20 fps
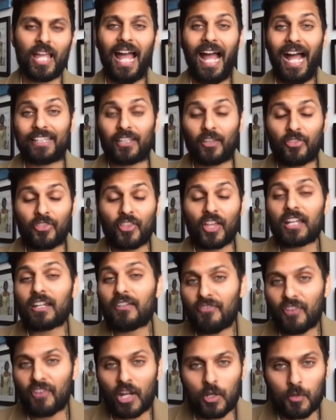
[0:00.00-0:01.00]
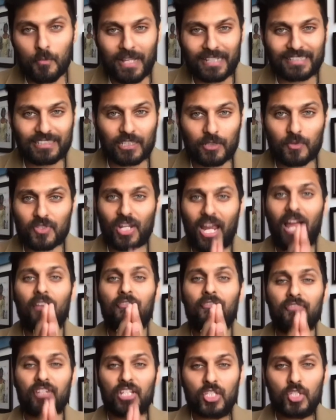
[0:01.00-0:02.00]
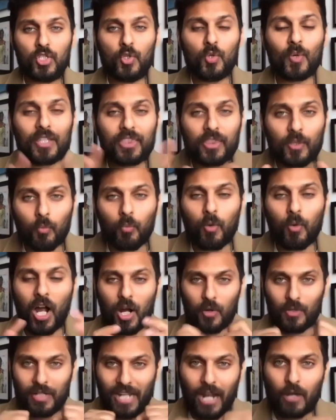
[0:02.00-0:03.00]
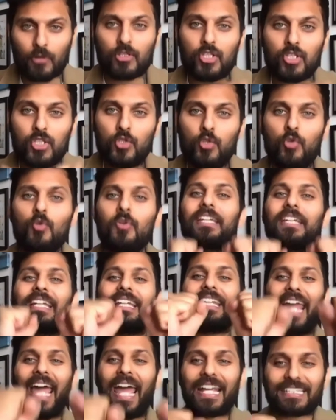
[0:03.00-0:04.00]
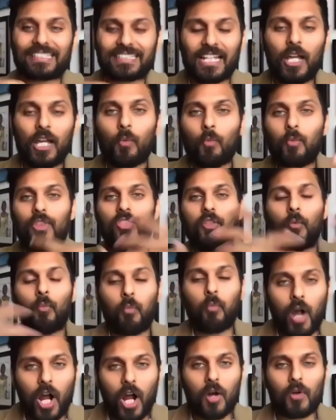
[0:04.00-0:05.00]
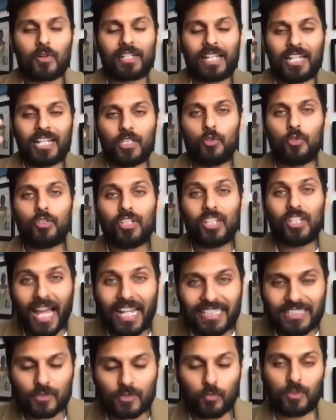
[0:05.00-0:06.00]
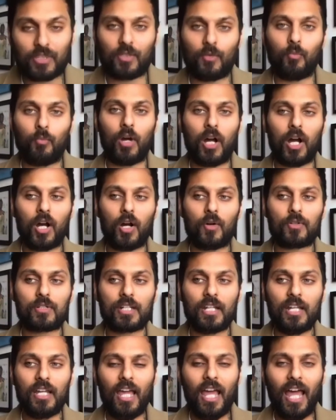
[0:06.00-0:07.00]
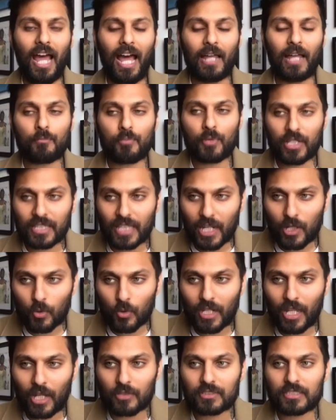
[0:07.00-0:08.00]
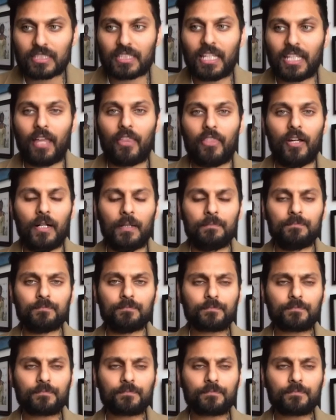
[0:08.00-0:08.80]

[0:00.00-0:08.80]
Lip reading: And the third and final message, which I have for you and the world: how do you connect with the world and unite with the world and bring that all out together?